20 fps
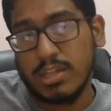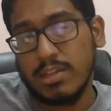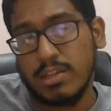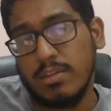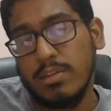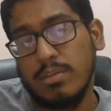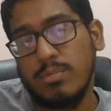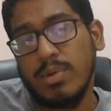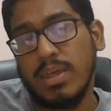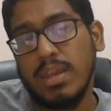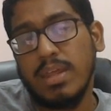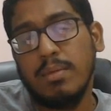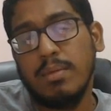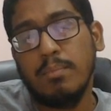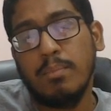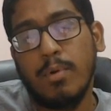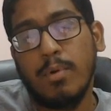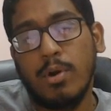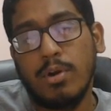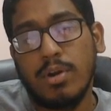This is very
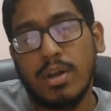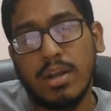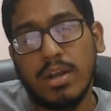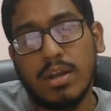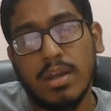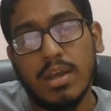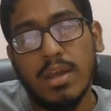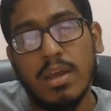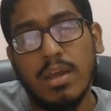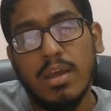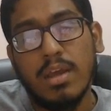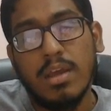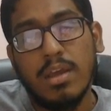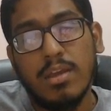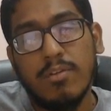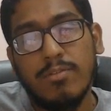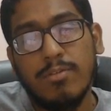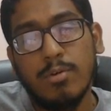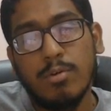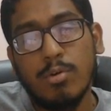important.
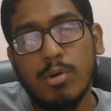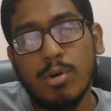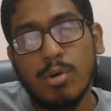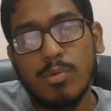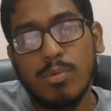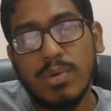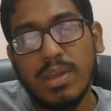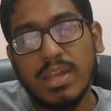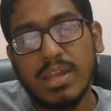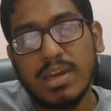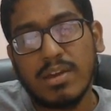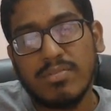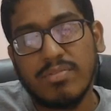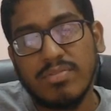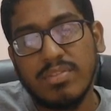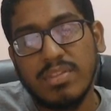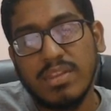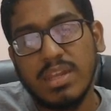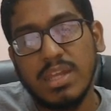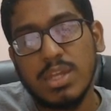If you go queen
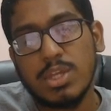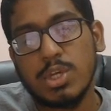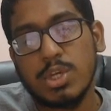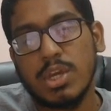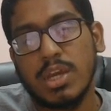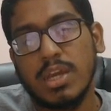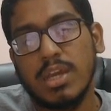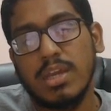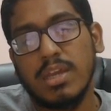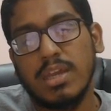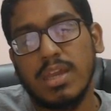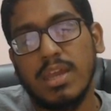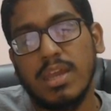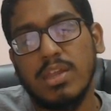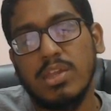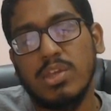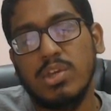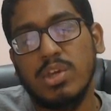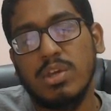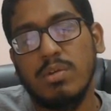f3 check,
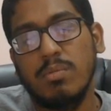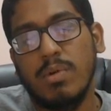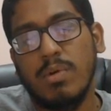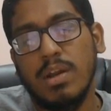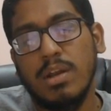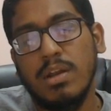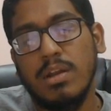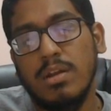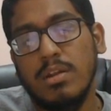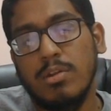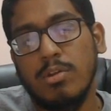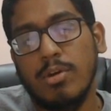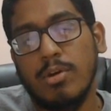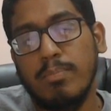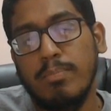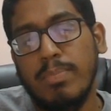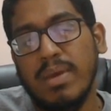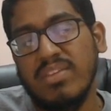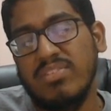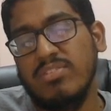king g1, your
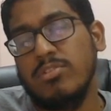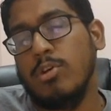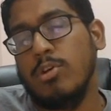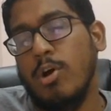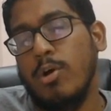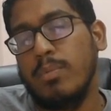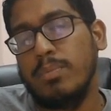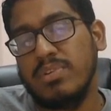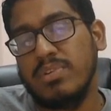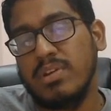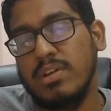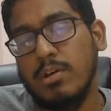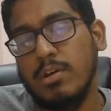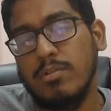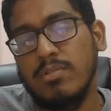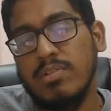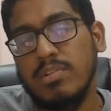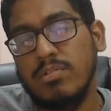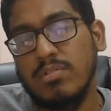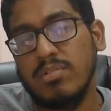best option
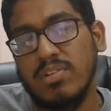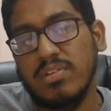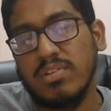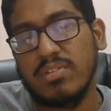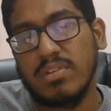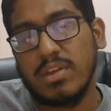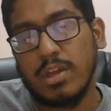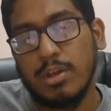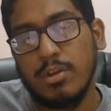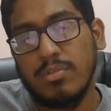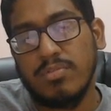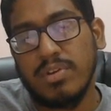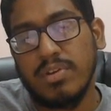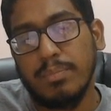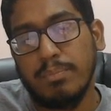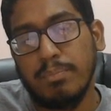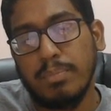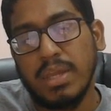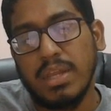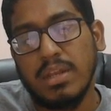now is to just kind of
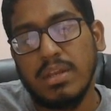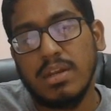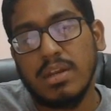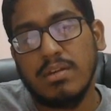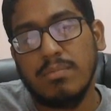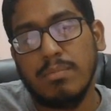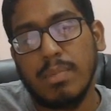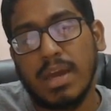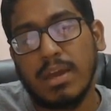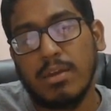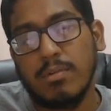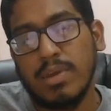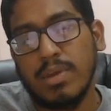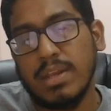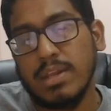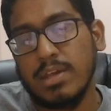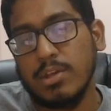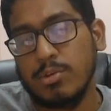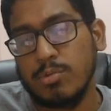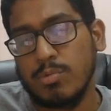repeat it back
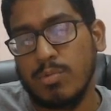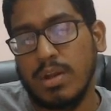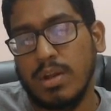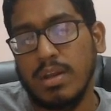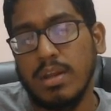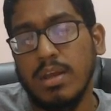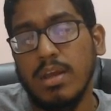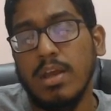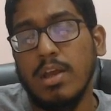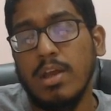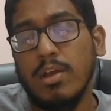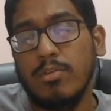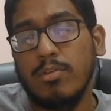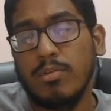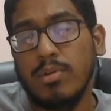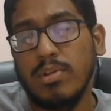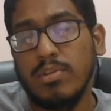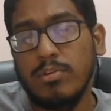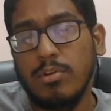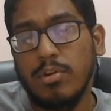queen h1. So
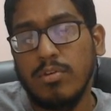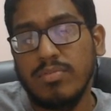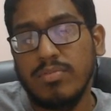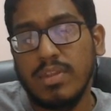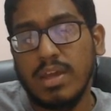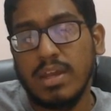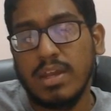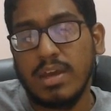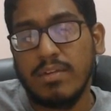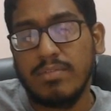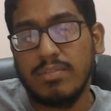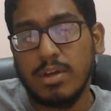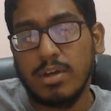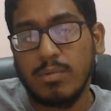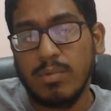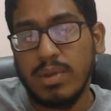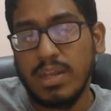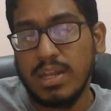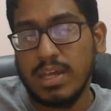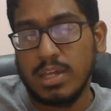instead of that, after
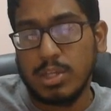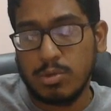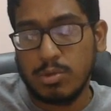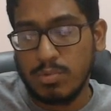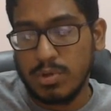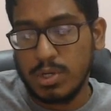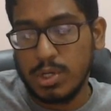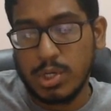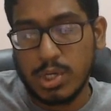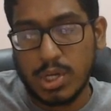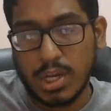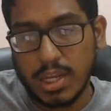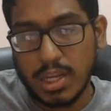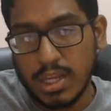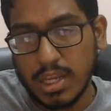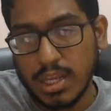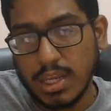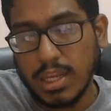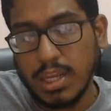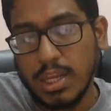queen h1 check,
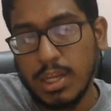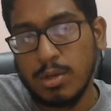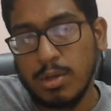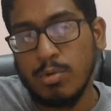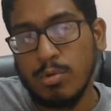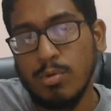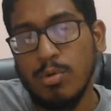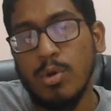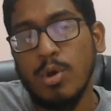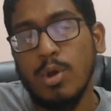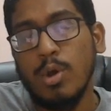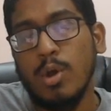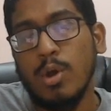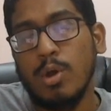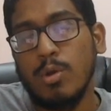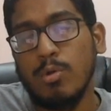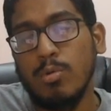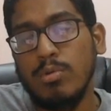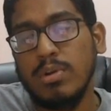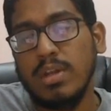king e2,
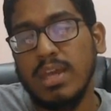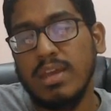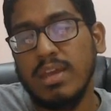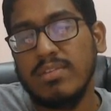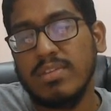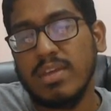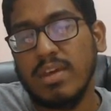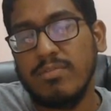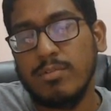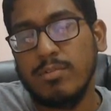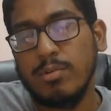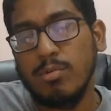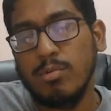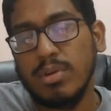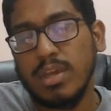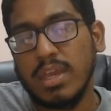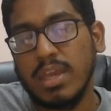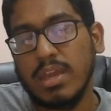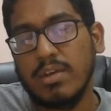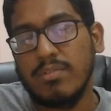rook takes f2,
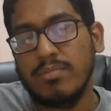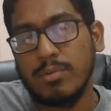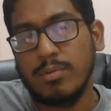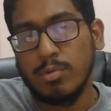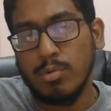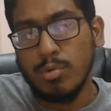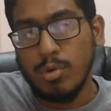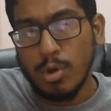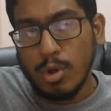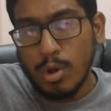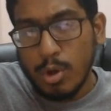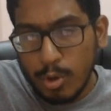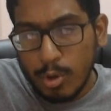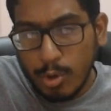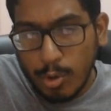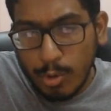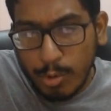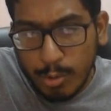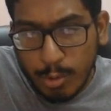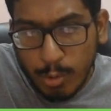king f2,
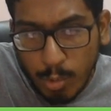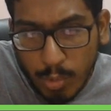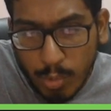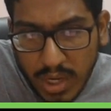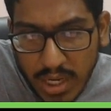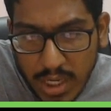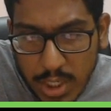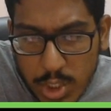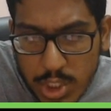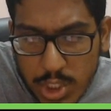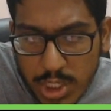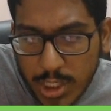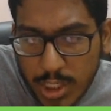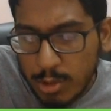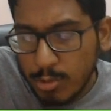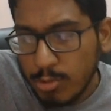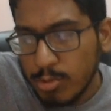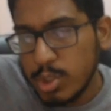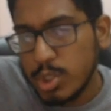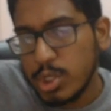go queen
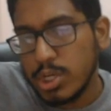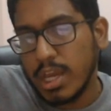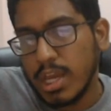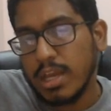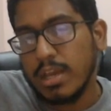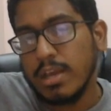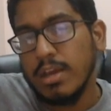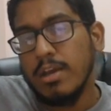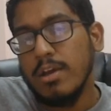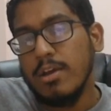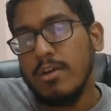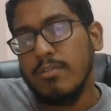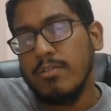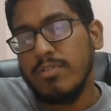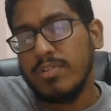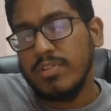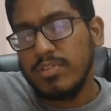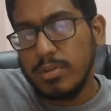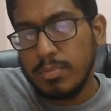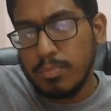g2 check.
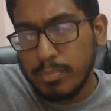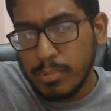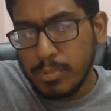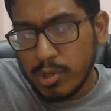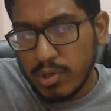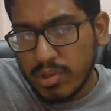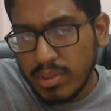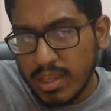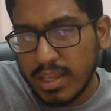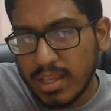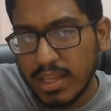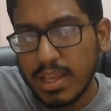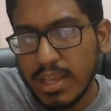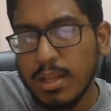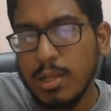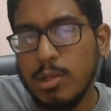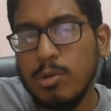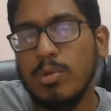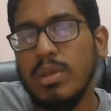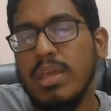First push the
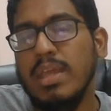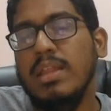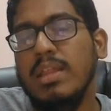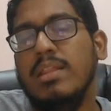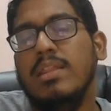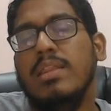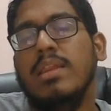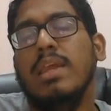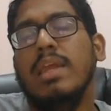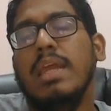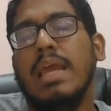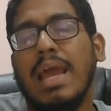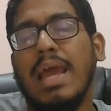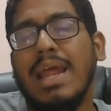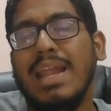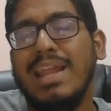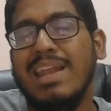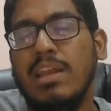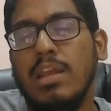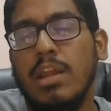king to e3,
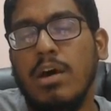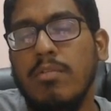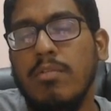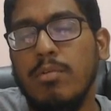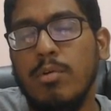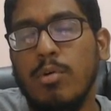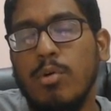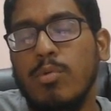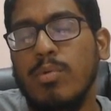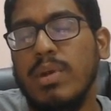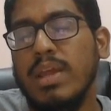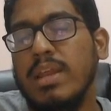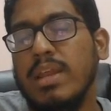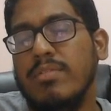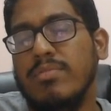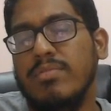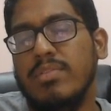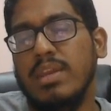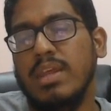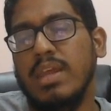and now go queen
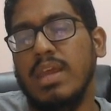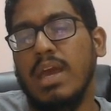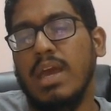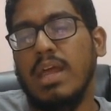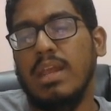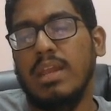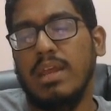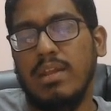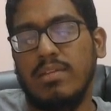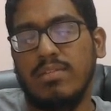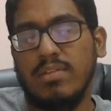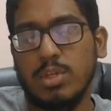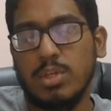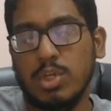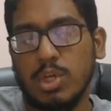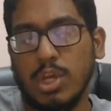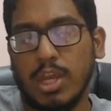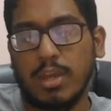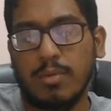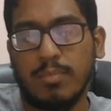f3, and it's a
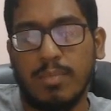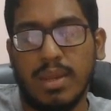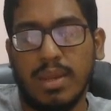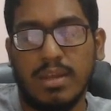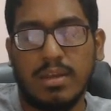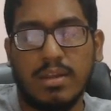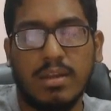checkmate.